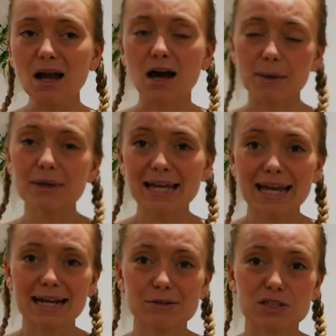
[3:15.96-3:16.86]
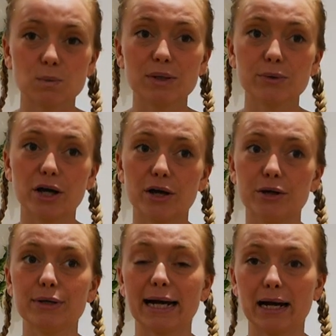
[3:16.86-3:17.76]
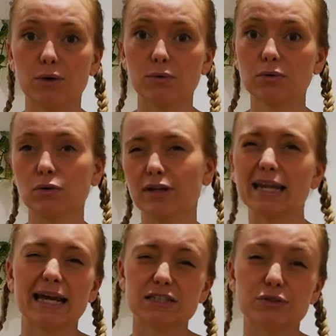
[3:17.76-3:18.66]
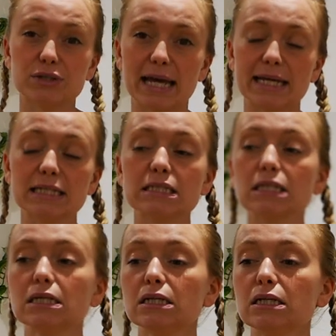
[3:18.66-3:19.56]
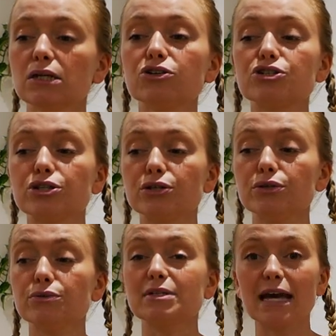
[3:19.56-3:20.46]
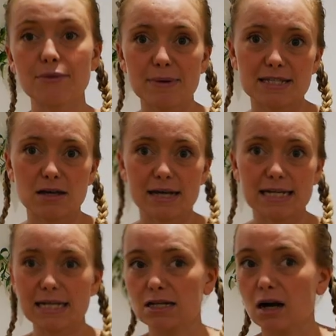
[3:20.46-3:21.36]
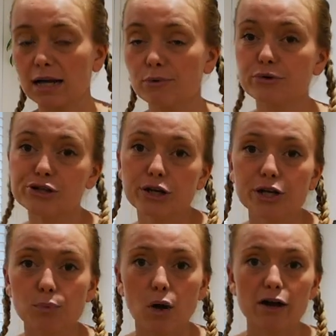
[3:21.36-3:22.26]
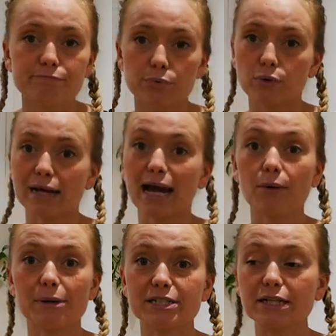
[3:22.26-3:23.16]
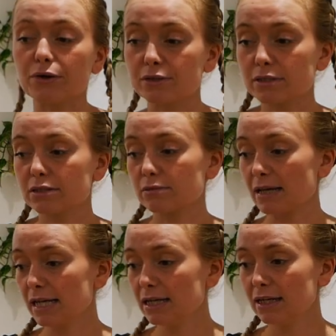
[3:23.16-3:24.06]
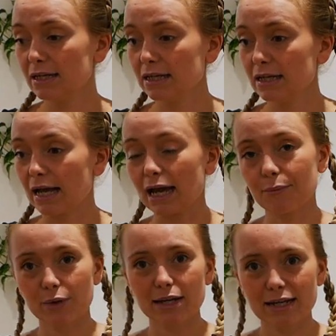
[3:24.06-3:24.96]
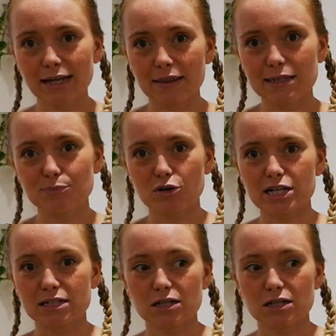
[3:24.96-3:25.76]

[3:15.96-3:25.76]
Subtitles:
I'm gonna head out to Wilco now, or in the next few days, to get the bits that I need. I will show you what I've bought and how much it costs me, and we're gonna get this project